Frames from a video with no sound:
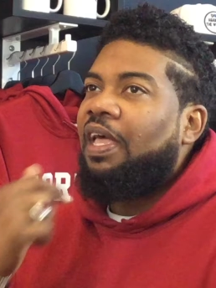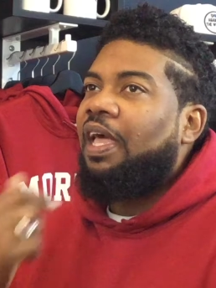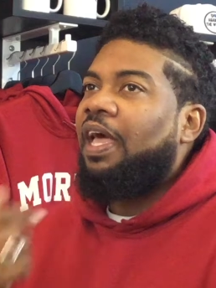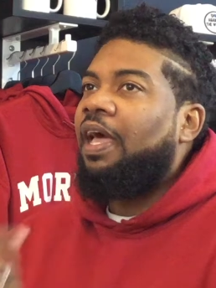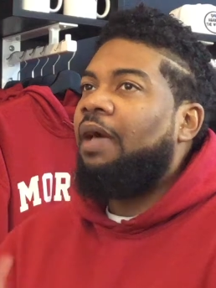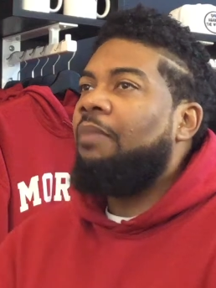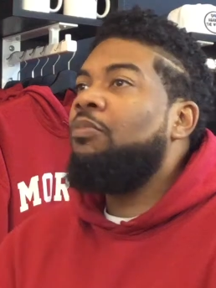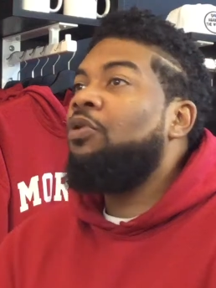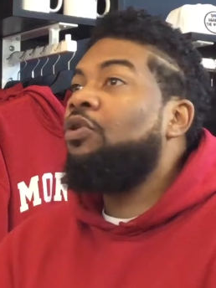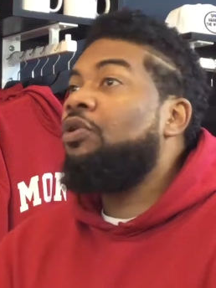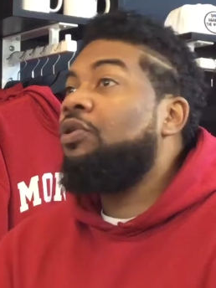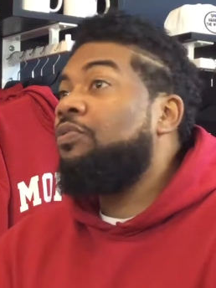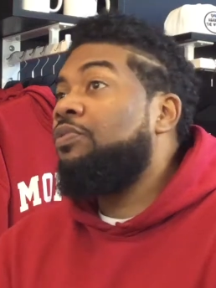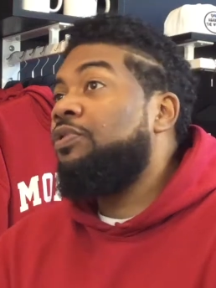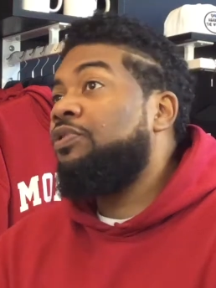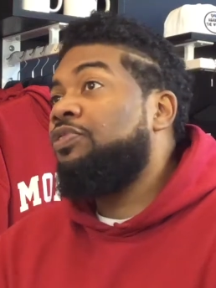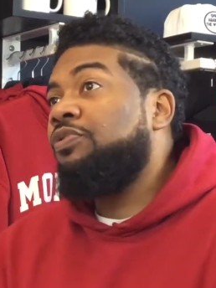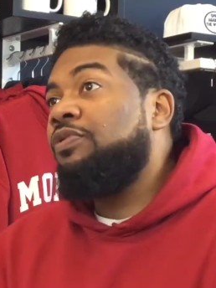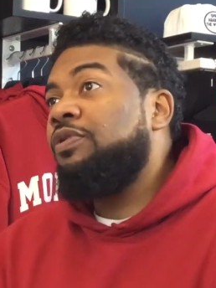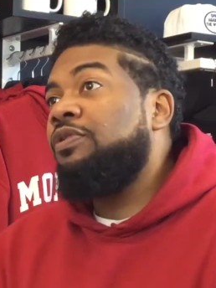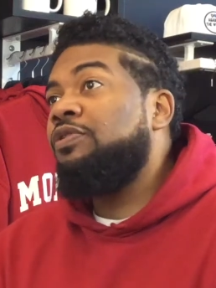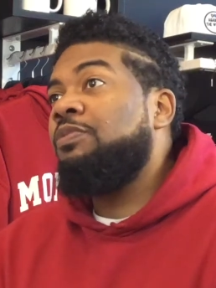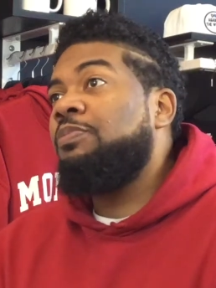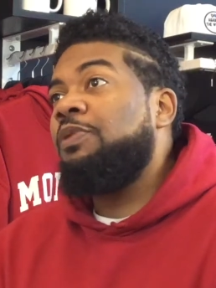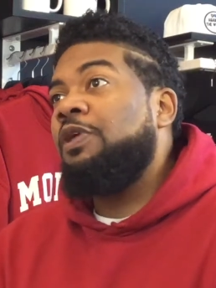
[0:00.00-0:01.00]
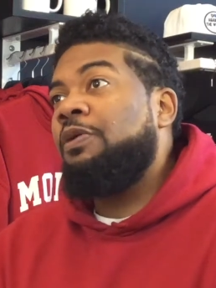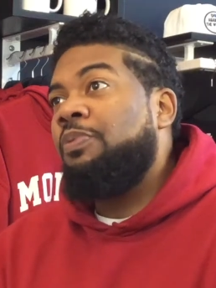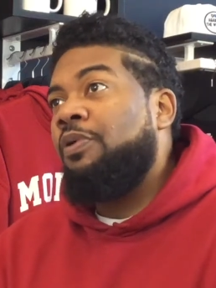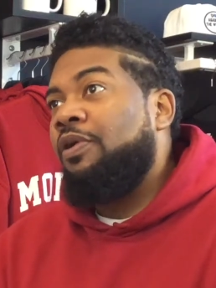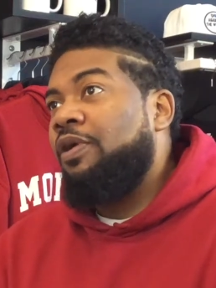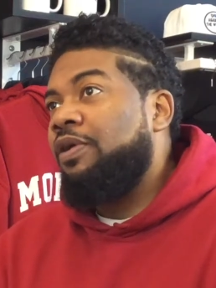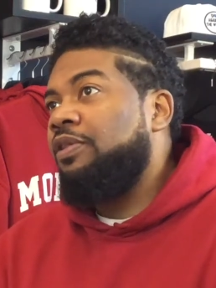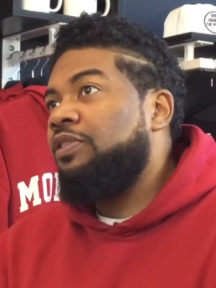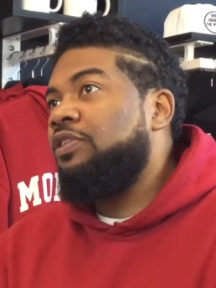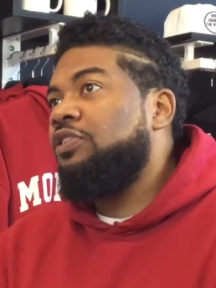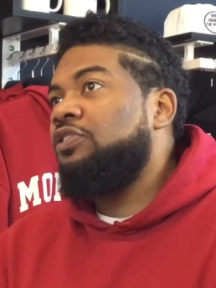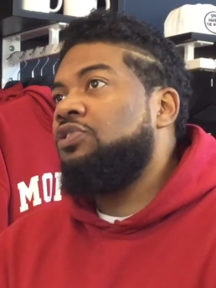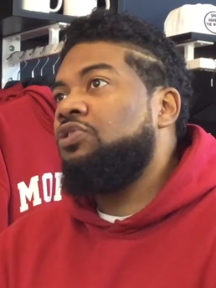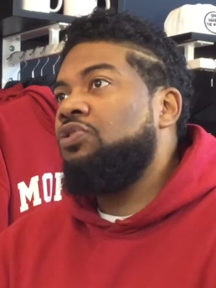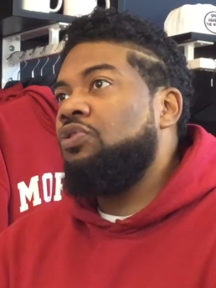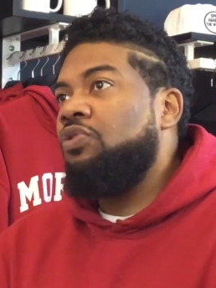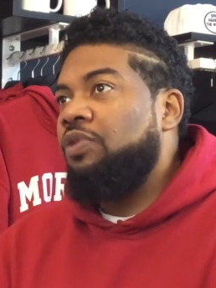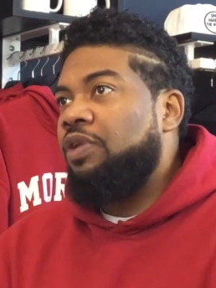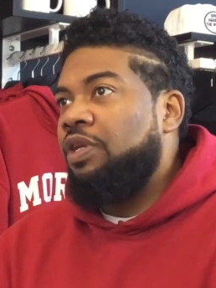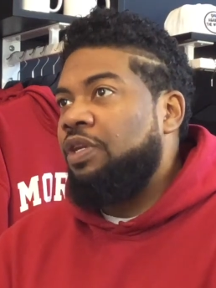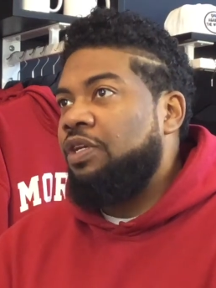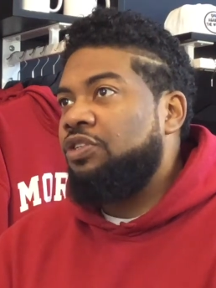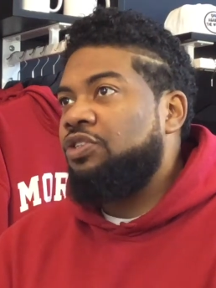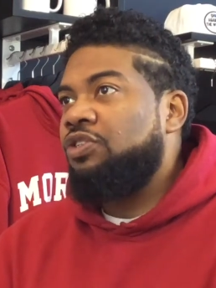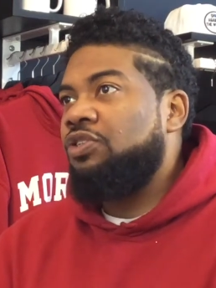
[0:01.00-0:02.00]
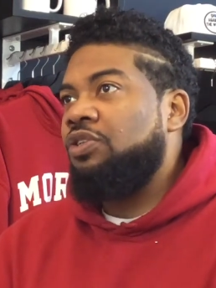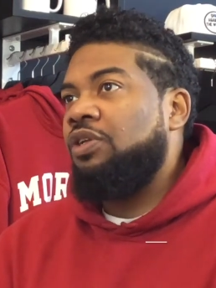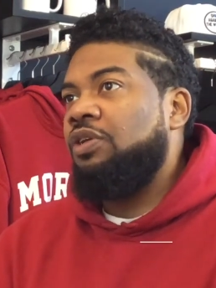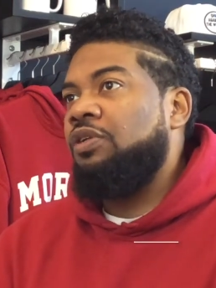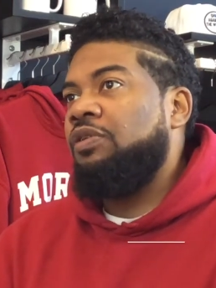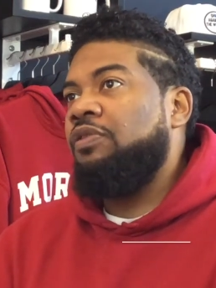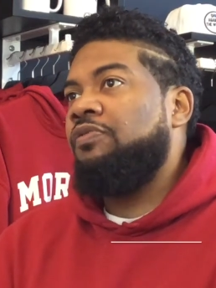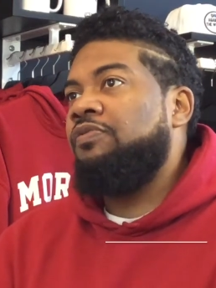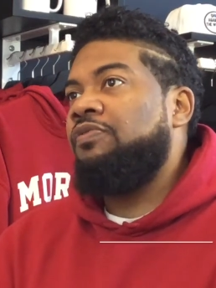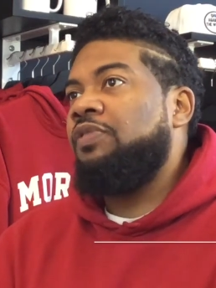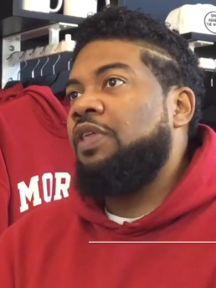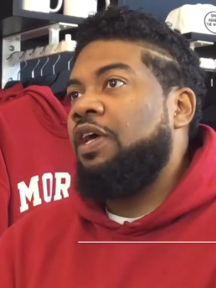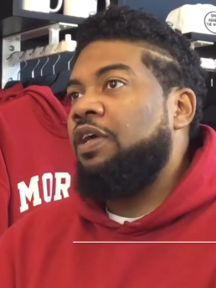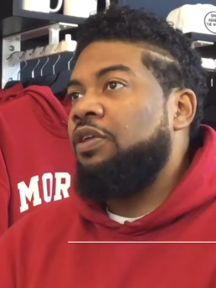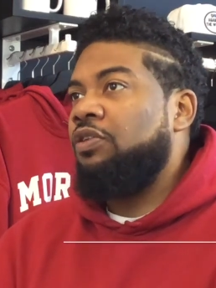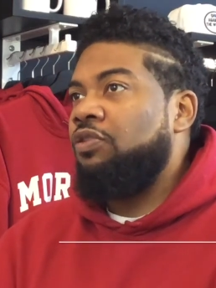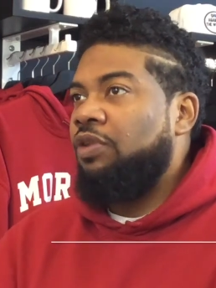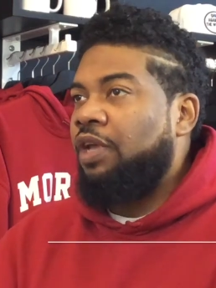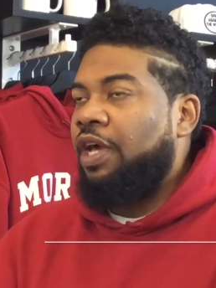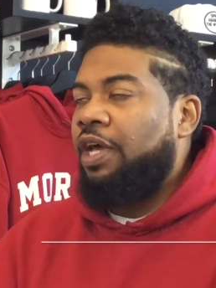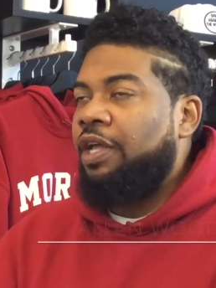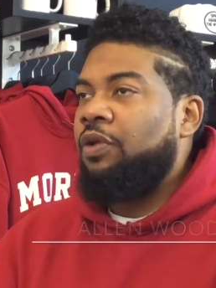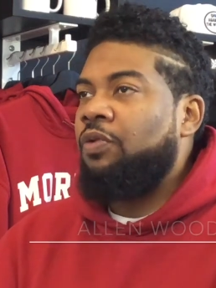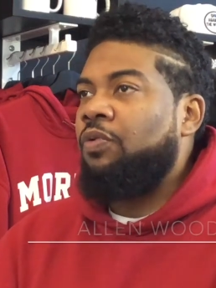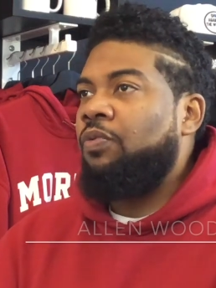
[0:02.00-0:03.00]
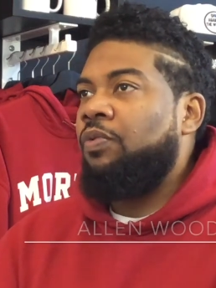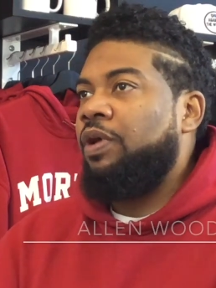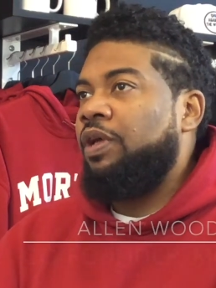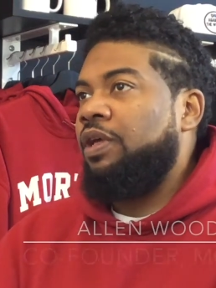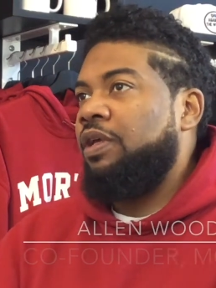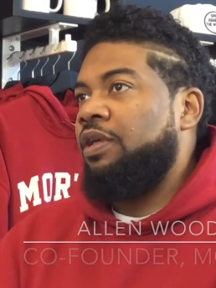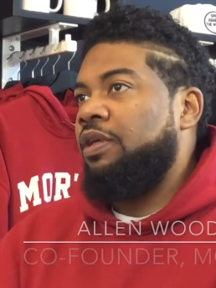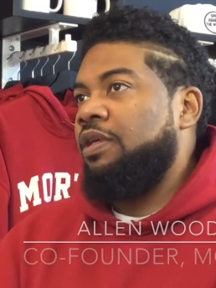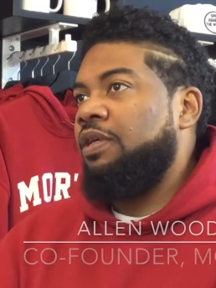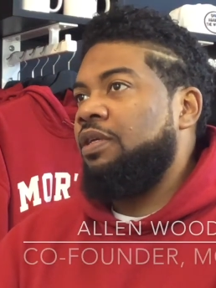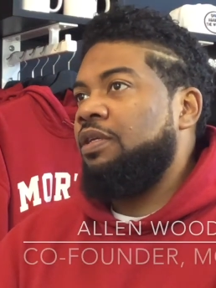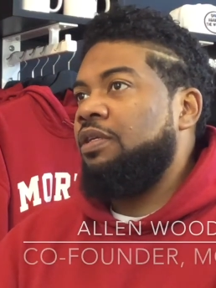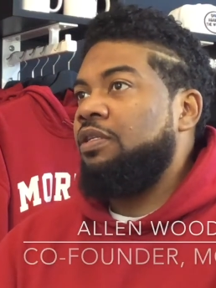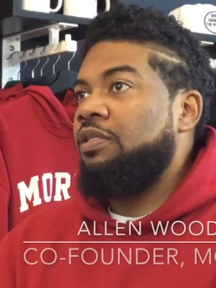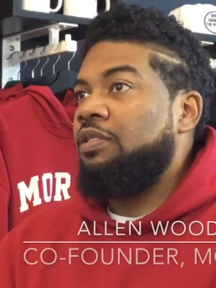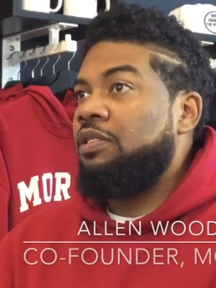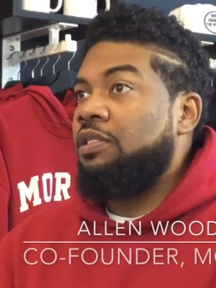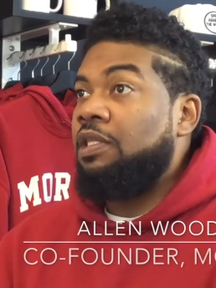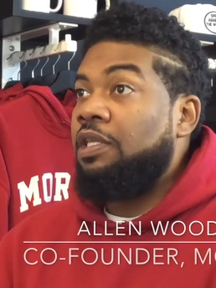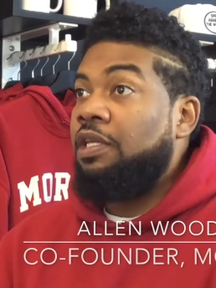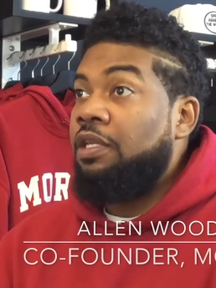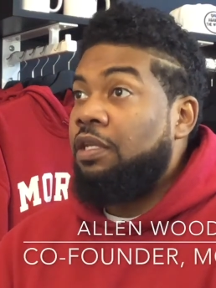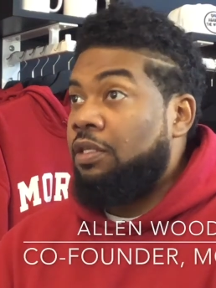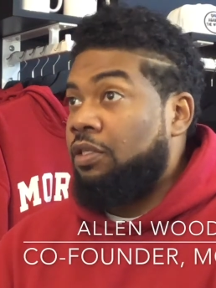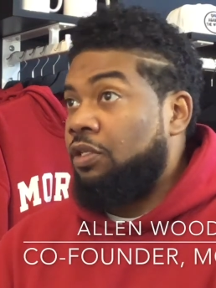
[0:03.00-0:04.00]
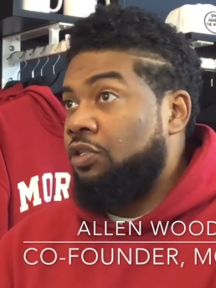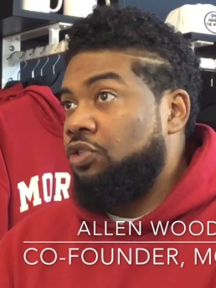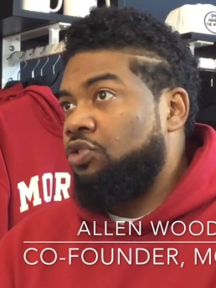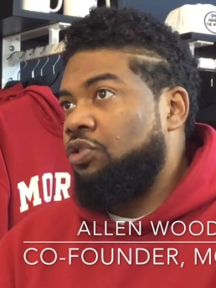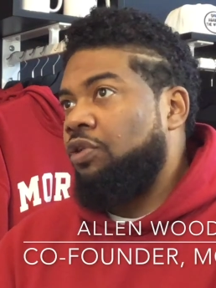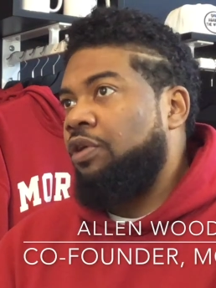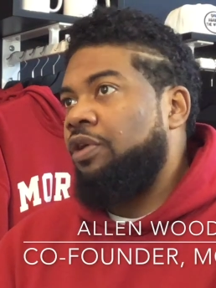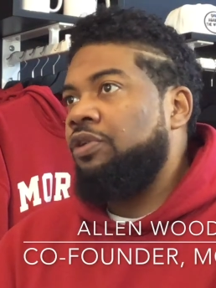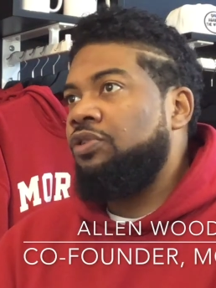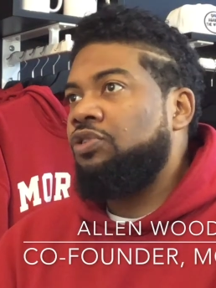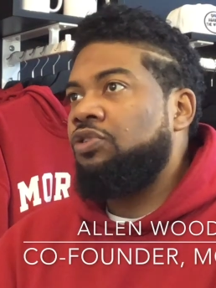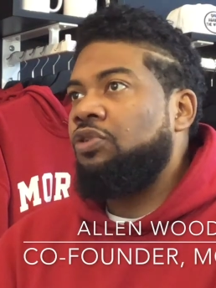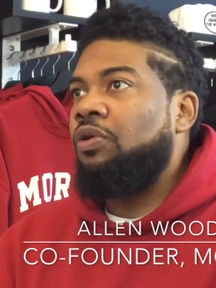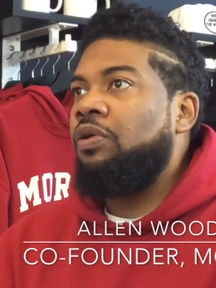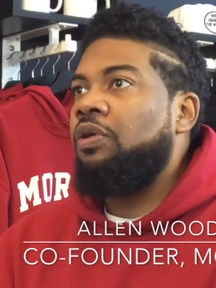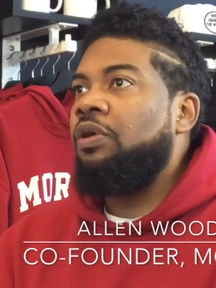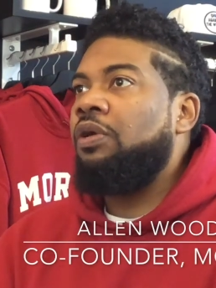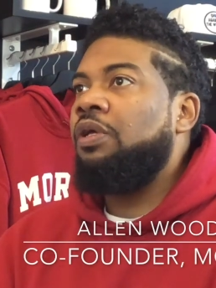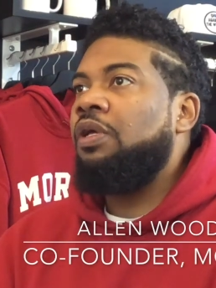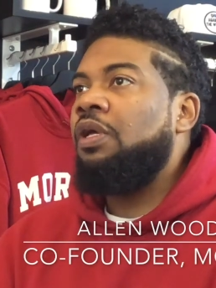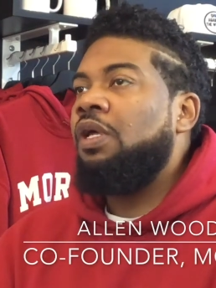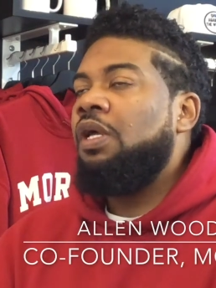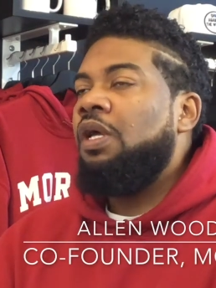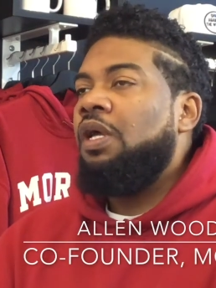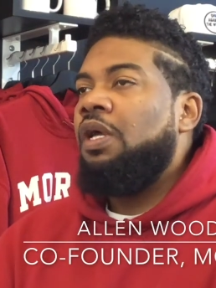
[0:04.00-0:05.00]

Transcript: At Mortar, we're thrilled to be a part of this new initiative that United Way is leading the charge on.